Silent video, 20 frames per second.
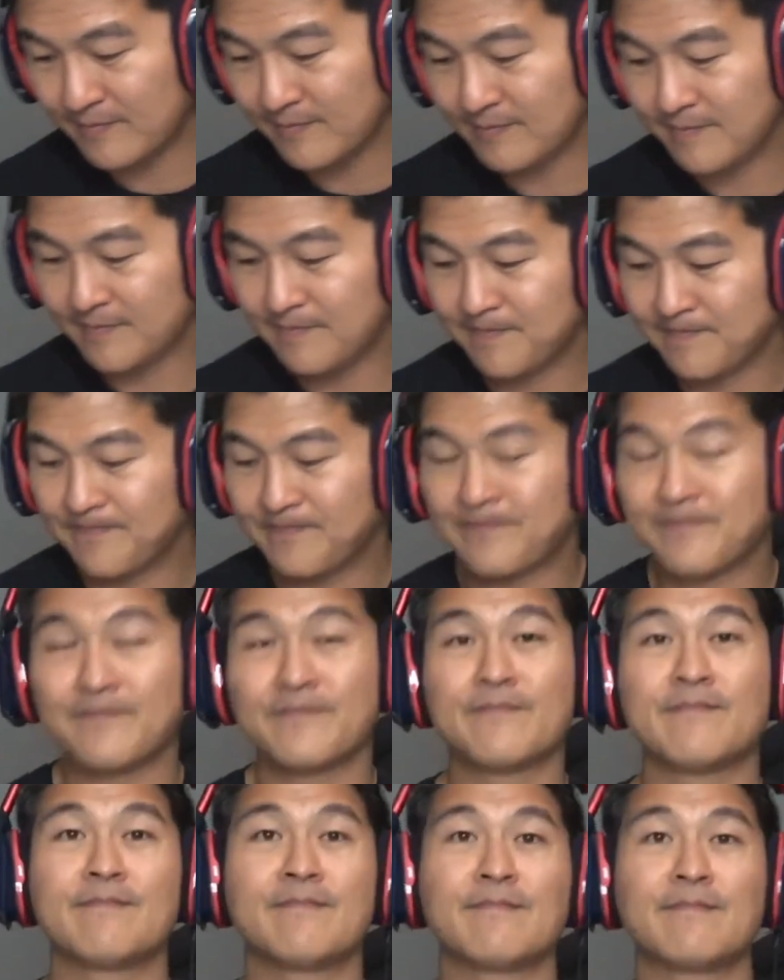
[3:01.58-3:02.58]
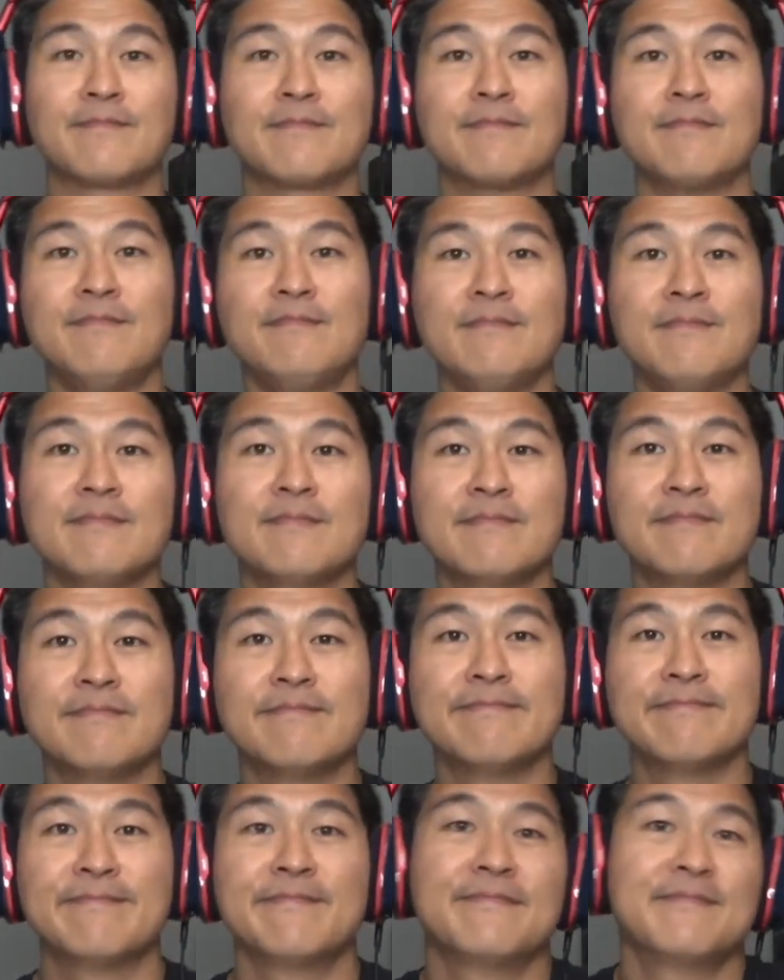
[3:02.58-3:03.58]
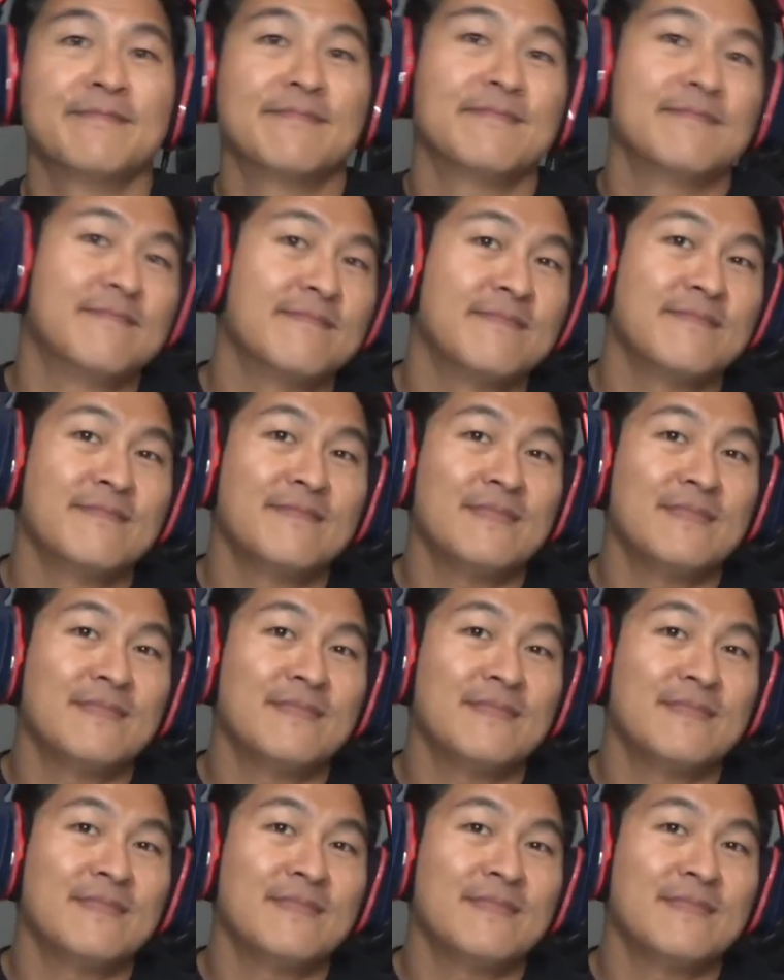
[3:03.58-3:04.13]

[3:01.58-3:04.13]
(silence)